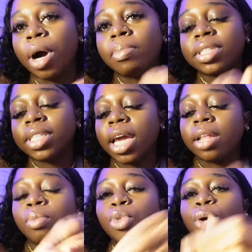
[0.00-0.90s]
But I'm just
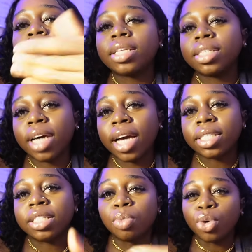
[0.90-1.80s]
saying, the more you exercise,
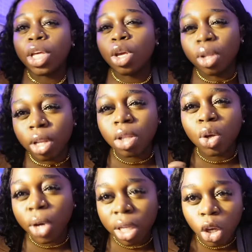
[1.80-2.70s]
is the more that you,
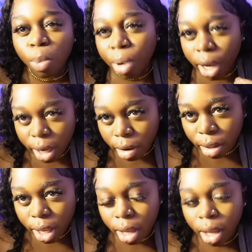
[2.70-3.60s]
the quicker that you burn
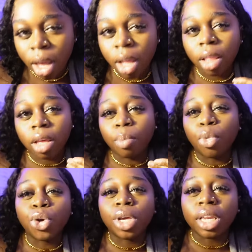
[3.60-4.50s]
everything, the
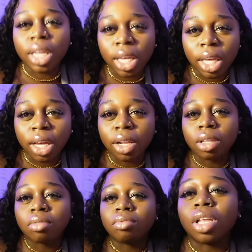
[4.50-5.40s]
more you can eat
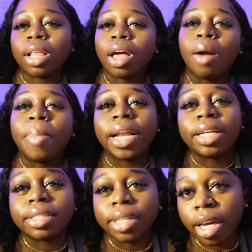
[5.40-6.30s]
a
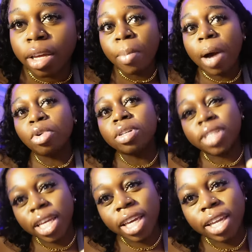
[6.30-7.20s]
balanced diet. But I'm not
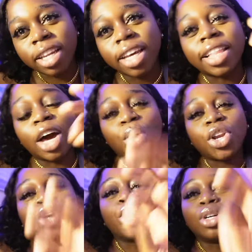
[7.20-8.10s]
saying that
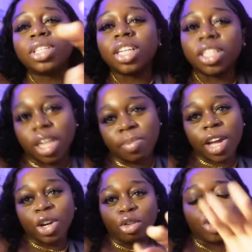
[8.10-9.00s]
when you go to the gym
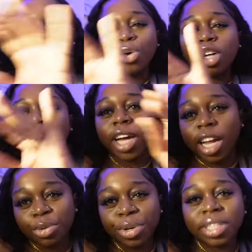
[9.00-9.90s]
and you lose 400
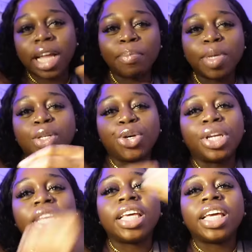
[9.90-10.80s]
calories, that means that you
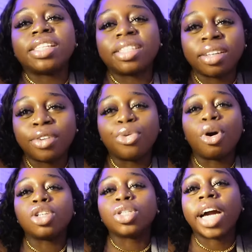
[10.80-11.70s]
can eat
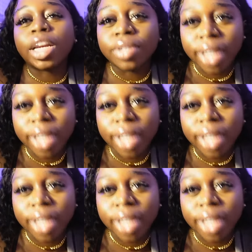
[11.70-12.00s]
400 calories